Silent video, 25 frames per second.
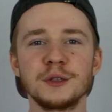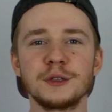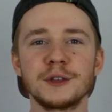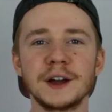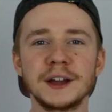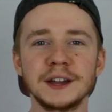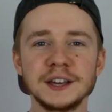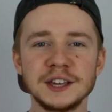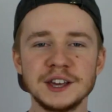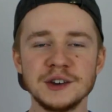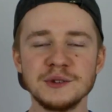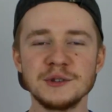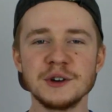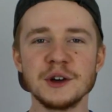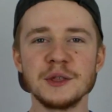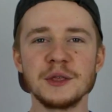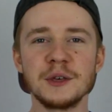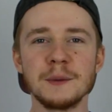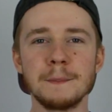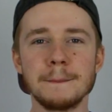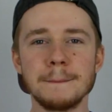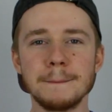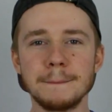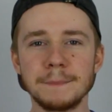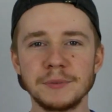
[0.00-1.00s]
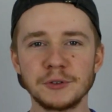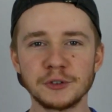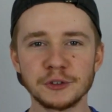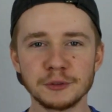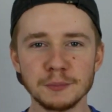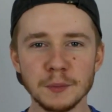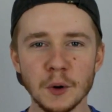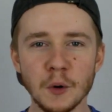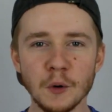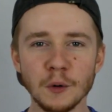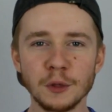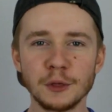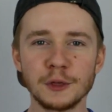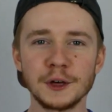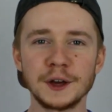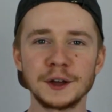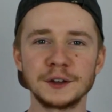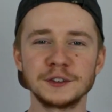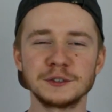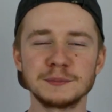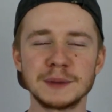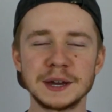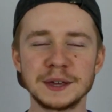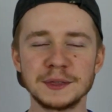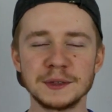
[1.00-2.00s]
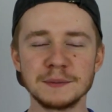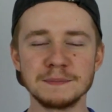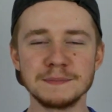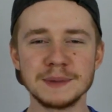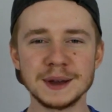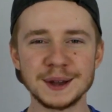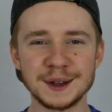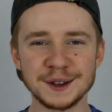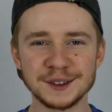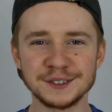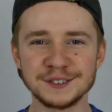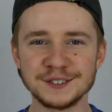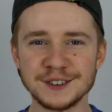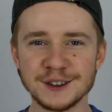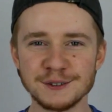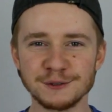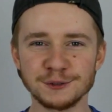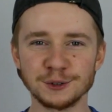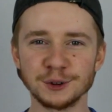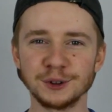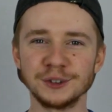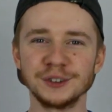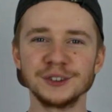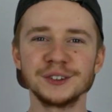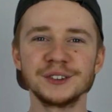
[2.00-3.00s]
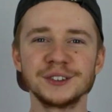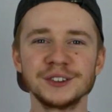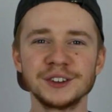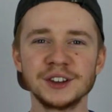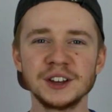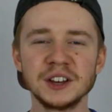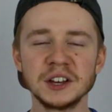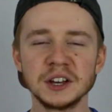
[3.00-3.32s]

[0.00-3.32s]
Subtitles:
thank you that the small things make the biggest difference.